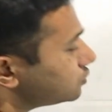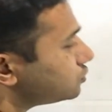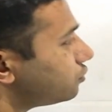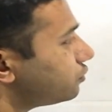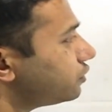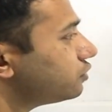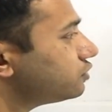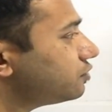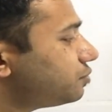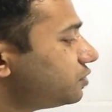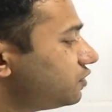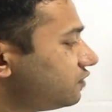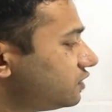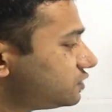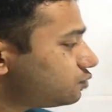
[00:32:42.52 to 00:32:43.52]
Sorry, on the
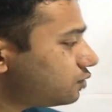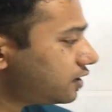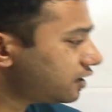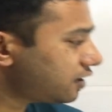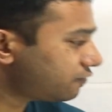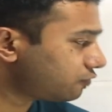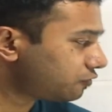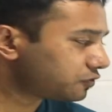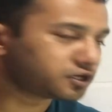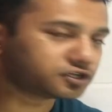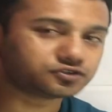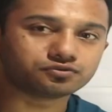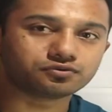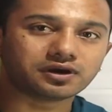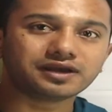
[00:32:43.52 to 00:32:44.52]
previous one I
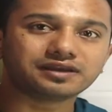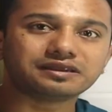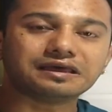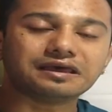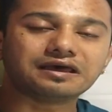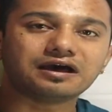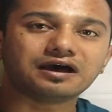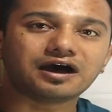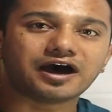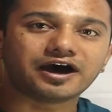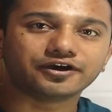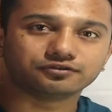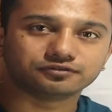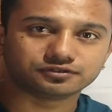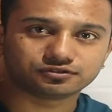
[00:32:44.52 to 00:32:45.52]
forget to write
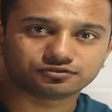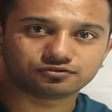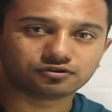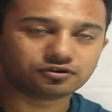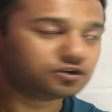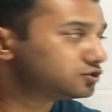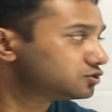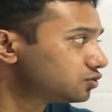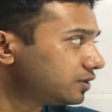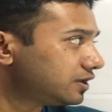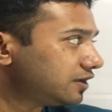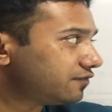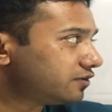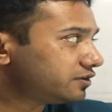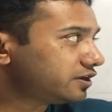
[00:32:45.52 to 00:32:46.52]
ions. So
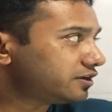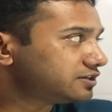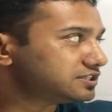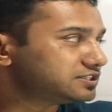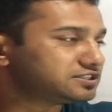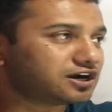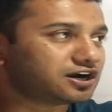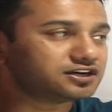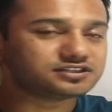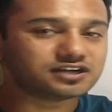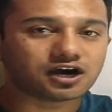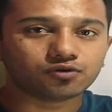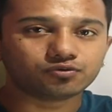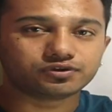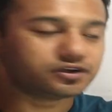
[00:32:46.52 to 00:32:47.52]
whenever there is a charge
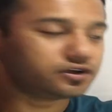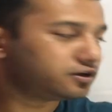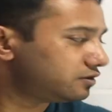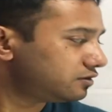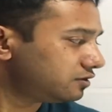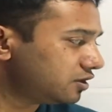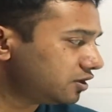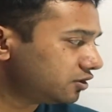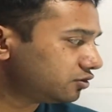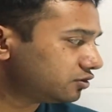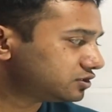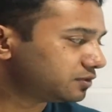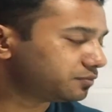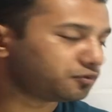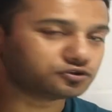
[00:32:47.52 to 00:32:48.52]
out here,
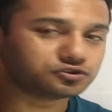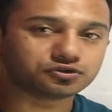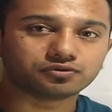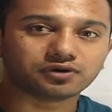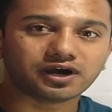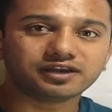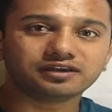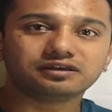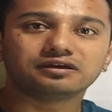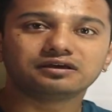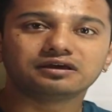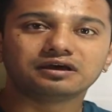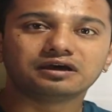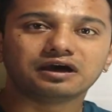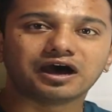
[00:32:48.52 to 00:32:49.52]
you're supposed to write
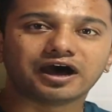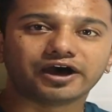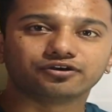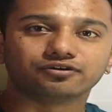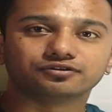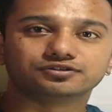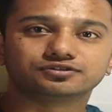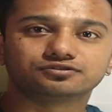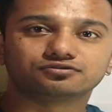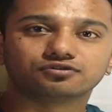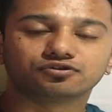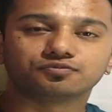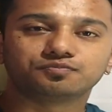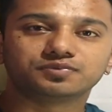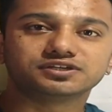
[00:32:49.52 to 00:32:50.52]
ions.
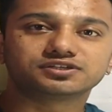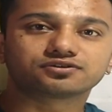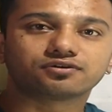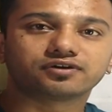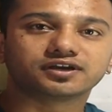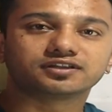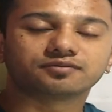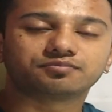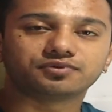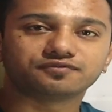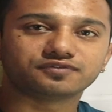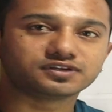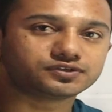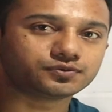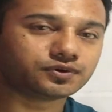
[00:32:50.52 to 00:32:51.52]
So you please correct the
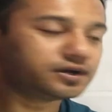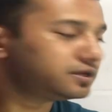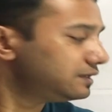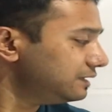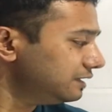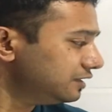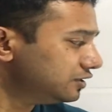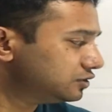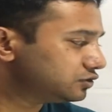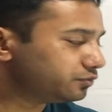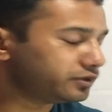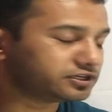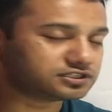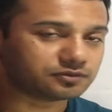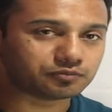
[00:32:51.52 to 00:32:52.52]
previous one. So
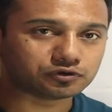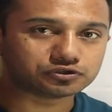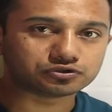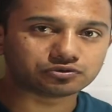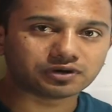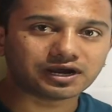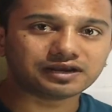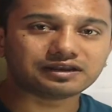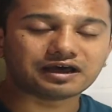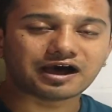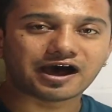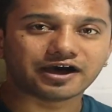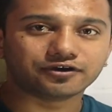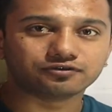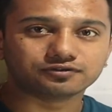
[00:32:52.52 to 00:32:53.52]
we are supposed to write
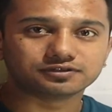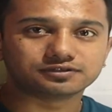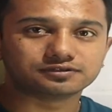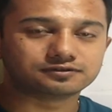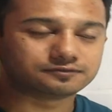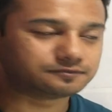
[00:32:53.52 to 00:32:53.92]
ions.